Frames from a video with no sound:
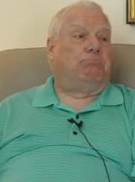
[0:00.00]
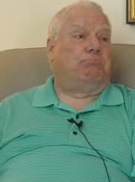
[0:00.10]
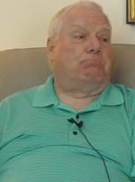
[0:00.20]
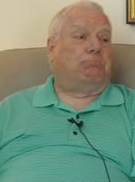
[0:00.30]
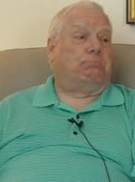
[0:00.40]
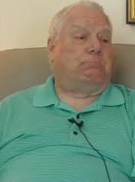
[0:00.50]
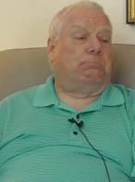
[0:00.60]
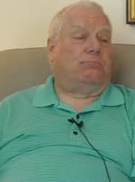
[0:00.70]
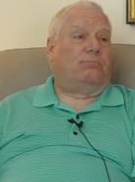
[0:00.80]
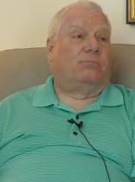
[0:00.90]
How was the
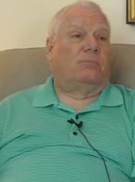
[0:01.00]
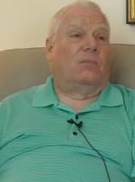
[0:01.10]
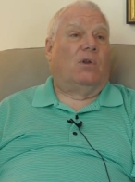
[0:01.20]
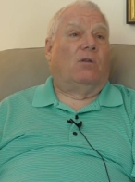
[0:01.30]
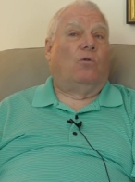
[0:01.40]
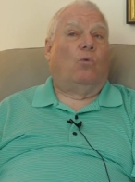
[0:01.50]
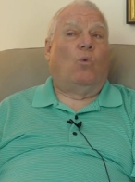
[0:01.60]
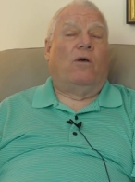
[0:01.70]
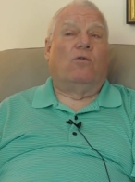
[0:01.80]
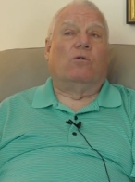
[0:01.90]
weather there? The
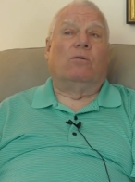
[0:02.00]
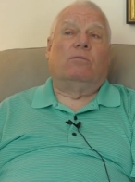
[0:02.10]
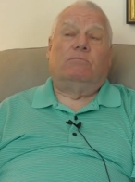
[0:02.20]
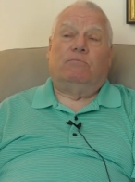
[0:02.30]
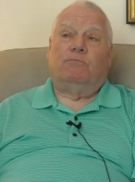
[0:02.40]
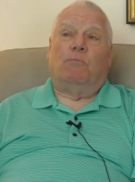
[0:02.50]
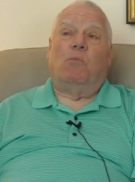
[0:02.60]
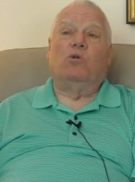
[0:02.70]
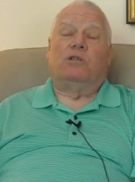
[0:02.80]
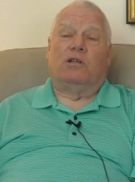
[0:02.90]
weather,
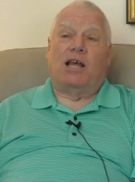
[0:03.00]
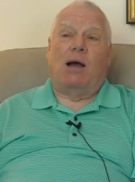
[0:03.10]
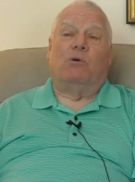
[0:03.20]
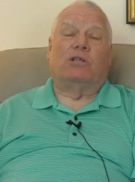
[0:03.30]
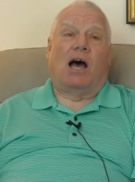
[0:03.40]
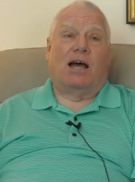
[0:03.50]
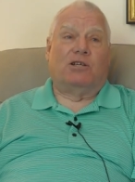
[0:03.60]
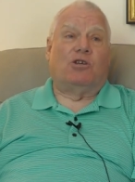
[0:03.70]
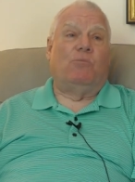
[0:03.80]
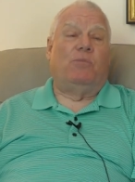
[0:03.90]
most of the time, was hot
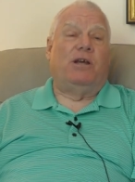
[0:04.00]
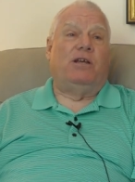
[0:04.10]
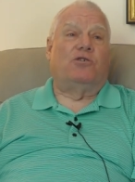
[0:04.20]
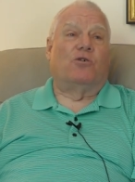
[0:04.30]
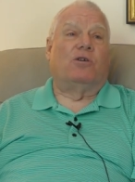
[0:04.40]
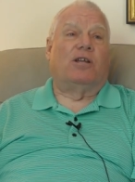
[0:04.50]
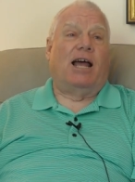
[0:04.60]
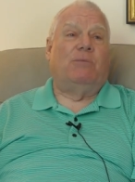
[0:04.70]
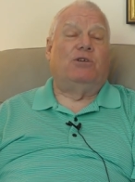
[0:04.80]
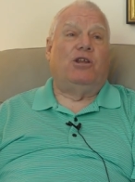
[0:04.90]
as can be. Certain
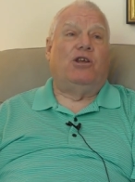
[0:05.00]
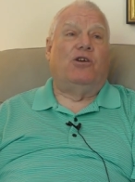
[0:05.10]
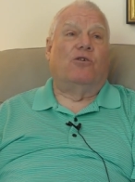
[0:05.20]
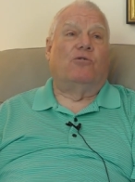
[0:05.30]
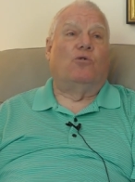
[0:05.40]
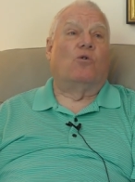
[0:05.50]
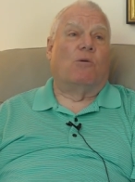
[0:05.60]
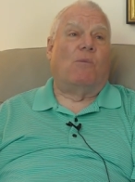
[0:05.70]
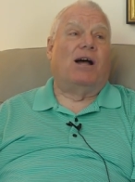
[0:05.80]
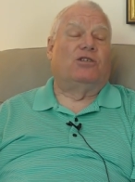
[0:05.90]
times of the year, during the
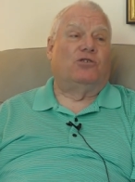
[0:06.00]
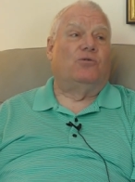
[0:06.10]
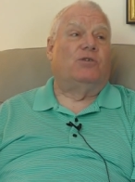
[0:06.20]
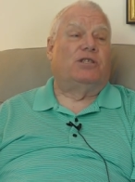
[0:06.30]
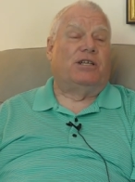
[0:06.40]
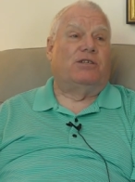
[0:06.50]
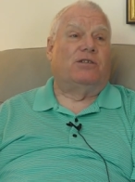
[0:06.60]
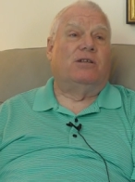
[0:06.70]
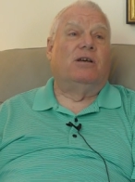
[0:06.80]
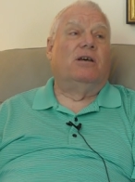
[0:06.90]
monsoon
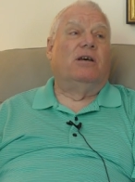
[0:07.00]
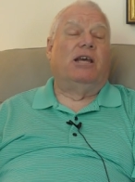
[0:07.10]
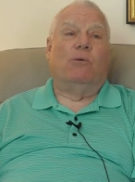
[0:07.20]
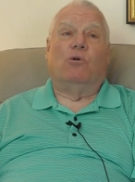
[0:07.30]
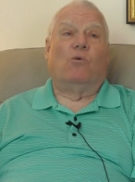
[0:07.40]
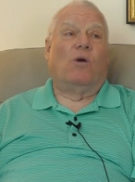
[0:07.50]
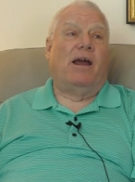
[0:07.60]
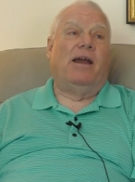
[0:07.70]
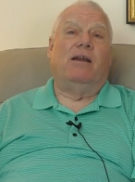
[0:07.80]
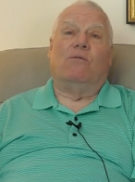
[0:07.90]
season, it would
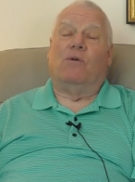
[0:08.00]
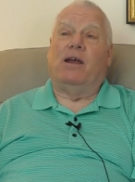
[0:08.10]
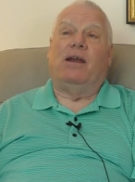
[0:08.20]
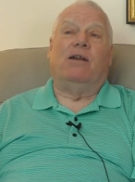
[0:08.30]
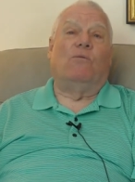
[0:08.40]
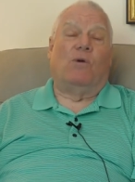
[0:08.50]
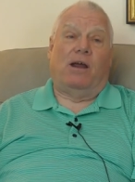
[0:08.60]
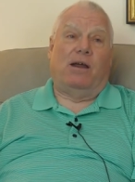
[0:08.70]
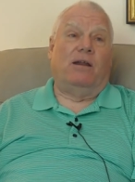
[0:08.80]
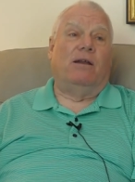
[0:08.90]
rain and rain and
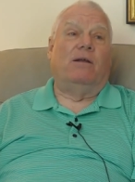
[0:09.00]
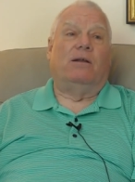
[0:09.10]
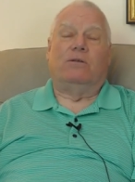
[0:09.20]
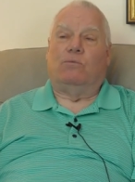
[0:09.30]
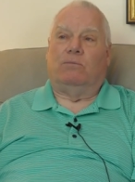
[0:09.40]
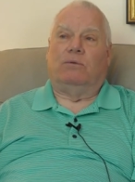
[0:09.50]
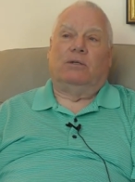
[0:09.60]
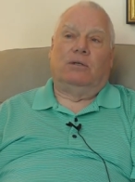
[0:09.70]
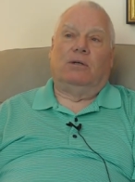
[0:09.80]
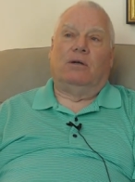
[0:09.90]
rain. And it,
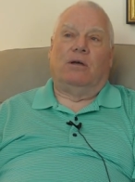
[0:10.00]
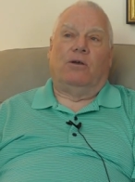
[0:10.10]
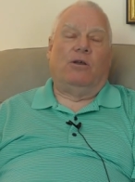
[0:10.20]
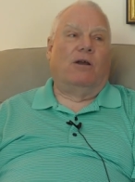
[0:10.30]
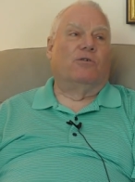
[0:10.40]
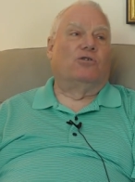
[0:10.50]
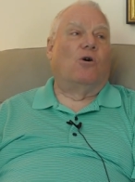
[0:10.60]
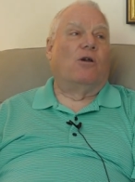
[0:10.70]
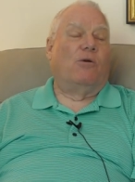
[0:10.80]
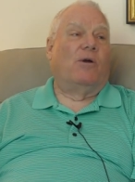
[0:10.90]
you never
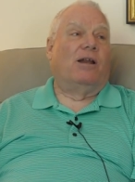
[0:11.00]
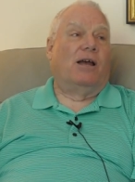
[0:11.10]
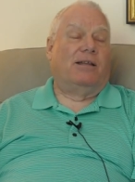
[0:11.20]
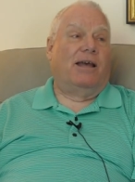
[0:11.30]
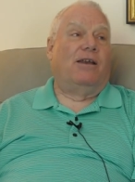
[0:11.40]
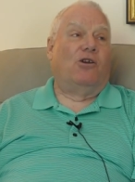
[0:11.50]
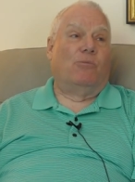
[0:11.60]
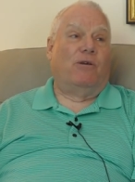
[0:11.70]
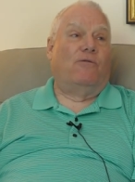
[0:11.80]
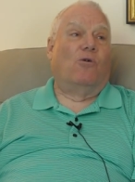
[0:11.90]
saw any rain like that here
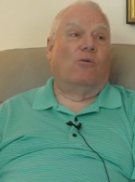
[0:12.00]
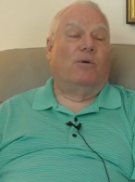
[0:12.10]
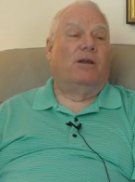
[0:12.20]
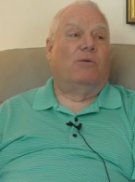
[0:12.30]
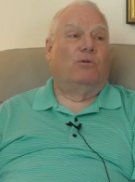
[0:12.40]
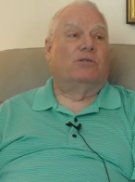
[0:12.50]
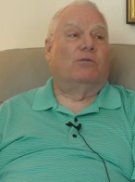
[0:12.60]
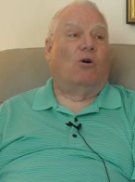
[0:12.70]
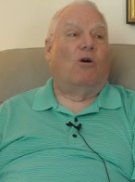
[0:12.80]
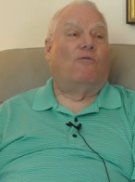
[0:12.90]
before, but it was
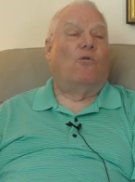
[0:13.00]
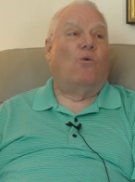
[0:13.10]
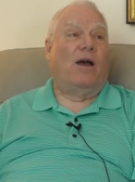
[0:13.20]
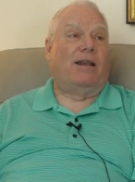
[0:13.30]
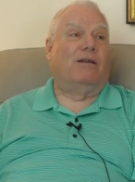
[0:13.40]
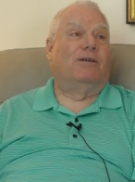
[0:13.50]
awful wet.